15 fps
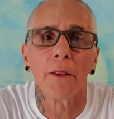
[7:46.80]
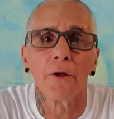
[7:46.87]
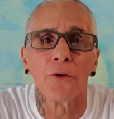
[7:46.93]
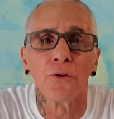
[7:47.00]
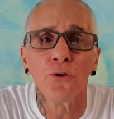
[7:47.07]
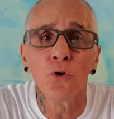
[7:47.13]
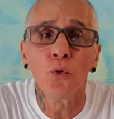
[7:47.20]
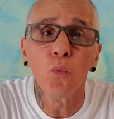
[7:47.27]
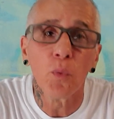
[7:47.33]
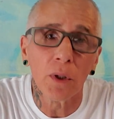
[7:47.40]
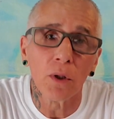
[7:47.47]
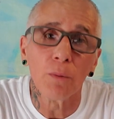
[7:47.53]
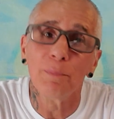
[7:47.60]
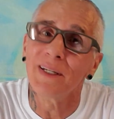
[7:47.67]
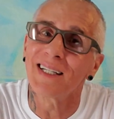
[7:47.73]
you
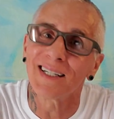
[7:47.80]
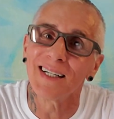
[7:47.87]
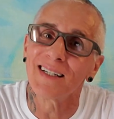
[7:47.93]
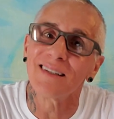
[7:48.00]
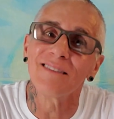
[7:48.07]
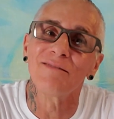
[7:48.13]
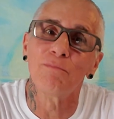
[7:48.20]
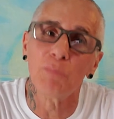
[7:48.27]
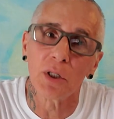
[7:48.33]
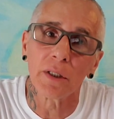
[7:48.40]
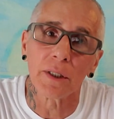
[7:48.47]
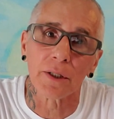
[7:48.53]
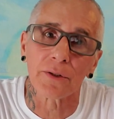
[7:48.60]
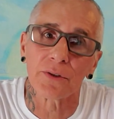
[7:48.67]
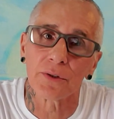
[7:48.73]
will be kind of
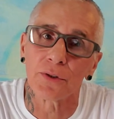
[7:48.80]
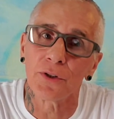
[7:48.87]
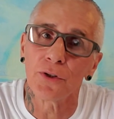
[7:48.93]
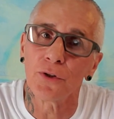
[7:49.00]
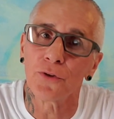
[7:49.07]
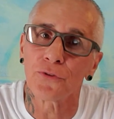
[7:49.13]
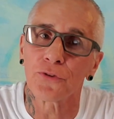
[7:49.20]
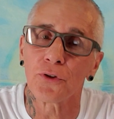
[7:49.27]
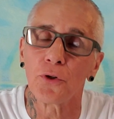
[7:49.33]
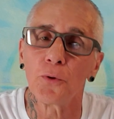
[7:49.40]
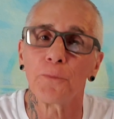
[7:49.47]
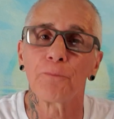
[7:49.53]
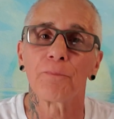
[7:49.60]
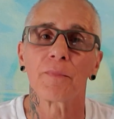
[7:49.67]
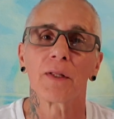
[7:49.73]
marked,
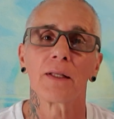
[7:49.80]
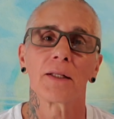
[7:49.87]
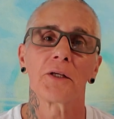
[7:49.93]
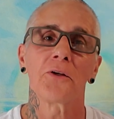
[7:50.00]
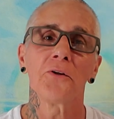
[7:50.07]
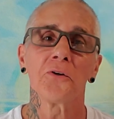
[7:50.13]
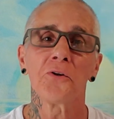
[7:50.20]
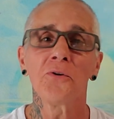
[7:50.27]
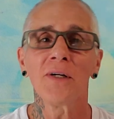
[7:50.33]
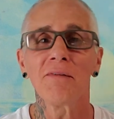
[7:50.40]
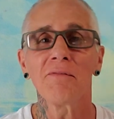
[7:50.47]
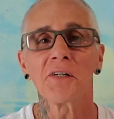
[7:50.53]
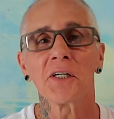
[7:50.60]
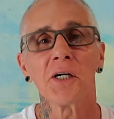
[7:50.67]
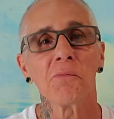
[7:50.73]
So you
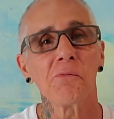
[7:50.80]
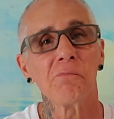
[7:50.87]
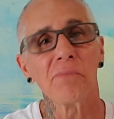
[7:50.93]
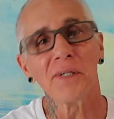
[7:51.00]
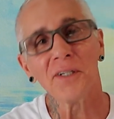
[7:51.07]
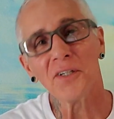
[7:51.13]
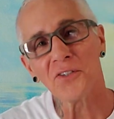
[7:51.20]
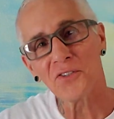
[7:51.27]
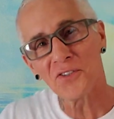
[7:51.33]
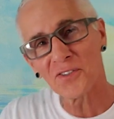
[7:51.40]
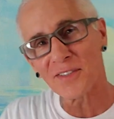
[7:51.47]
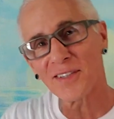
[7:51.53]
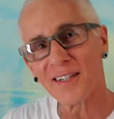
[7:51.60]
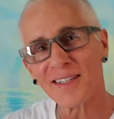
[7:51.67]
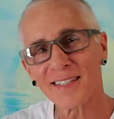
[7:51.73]
have a couple beers, you're
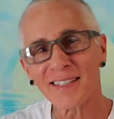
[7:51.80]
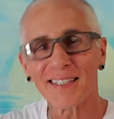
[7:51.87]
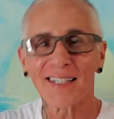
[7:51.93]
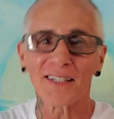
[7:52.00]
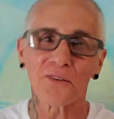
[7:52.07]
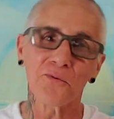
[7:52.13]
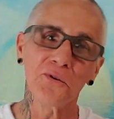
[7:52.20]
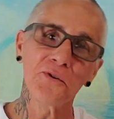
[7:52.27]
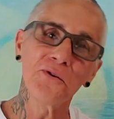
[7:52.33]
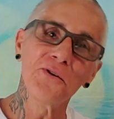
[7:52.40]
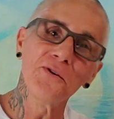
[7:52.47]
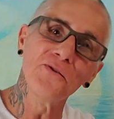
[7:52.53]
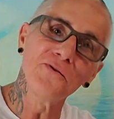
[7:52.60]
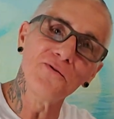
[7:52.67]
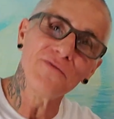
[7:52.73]
starting to kind of
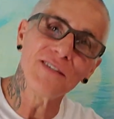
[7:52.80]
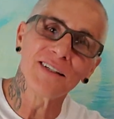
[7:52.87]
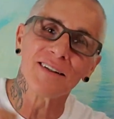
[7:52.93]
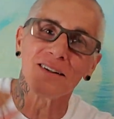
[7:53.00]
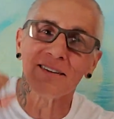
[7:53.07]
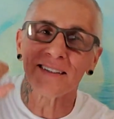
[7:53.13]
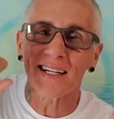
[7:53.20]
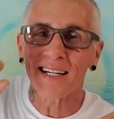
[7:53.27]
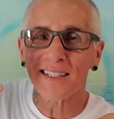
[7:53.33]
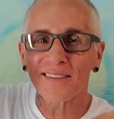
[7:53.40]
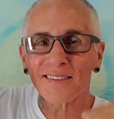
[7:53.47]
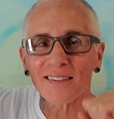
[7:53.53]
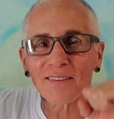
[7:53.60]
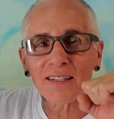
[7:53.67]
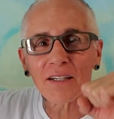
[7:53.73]
woohoo,
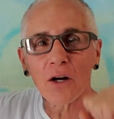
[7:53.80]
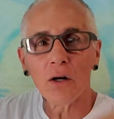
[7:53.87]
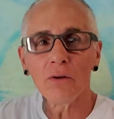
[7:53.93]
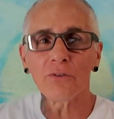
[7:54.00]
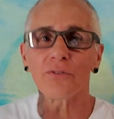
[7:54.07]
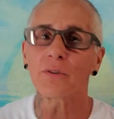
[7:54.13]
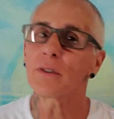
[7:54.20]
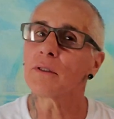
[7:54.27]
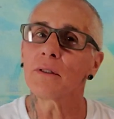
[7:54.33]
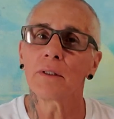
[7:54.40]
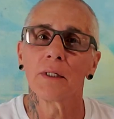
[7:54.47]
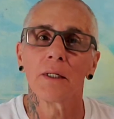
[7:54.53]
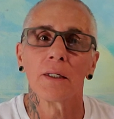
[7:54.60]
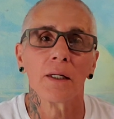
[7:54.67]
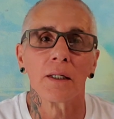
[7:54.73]
dancing around. All of a sudden,
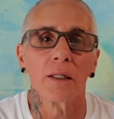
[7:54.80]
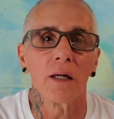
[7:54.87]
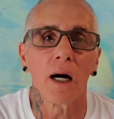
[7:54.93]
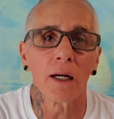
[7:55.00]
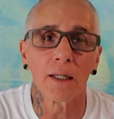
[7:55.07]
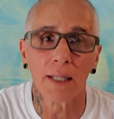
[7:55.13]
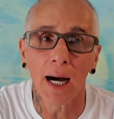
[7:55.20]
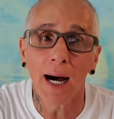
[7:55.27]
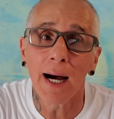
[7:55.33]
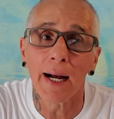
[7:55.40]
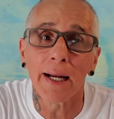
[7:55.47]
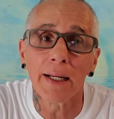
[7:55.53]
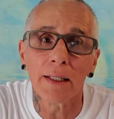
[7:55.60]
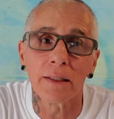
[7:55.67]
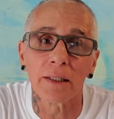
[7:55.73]
a
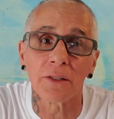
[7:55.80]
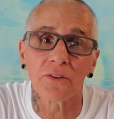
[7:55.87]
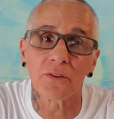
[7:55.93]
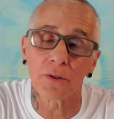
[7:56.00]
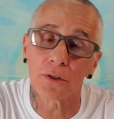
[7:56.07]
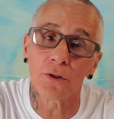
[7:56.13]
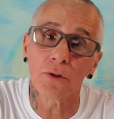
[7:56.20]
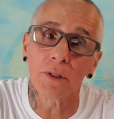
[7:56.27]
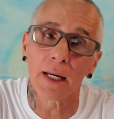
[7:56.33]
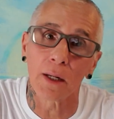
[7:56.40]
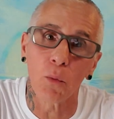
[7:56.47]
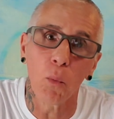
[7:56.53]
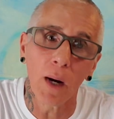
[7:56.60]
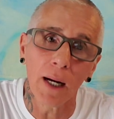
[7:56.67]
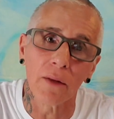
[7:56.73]
guy you're
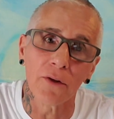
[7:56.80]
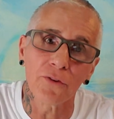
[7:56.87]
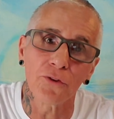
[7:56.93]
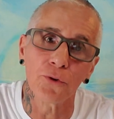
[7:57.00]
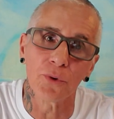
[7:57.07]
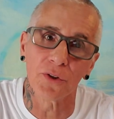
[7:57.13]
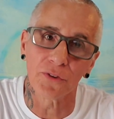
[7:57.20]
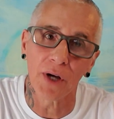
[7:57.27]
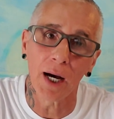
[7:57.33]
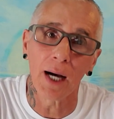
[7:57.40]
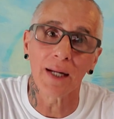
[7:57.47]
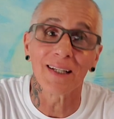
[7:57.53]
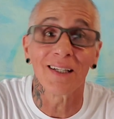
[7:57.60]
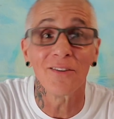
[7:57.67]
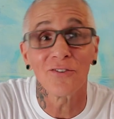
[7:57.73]
like, wow, this dude is
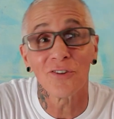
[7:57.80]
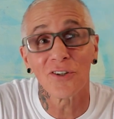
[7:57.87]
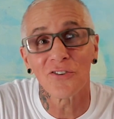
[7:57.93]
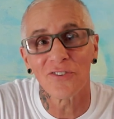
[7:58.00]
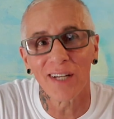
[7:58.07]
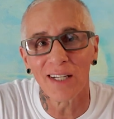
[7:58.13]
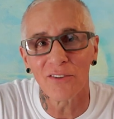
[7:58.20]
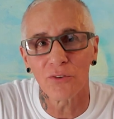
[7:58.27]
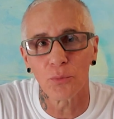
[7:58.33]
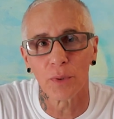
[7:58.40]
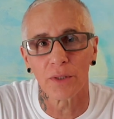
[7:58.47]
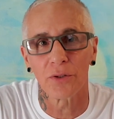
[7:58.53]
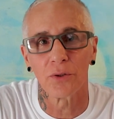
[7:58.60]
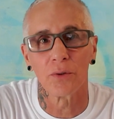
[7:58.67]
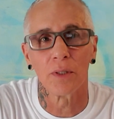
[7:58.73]
hot. He starts dancing
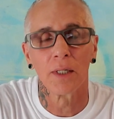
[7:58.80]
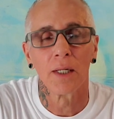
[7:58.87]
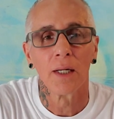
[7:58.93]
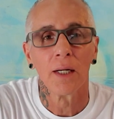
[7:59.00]
with you.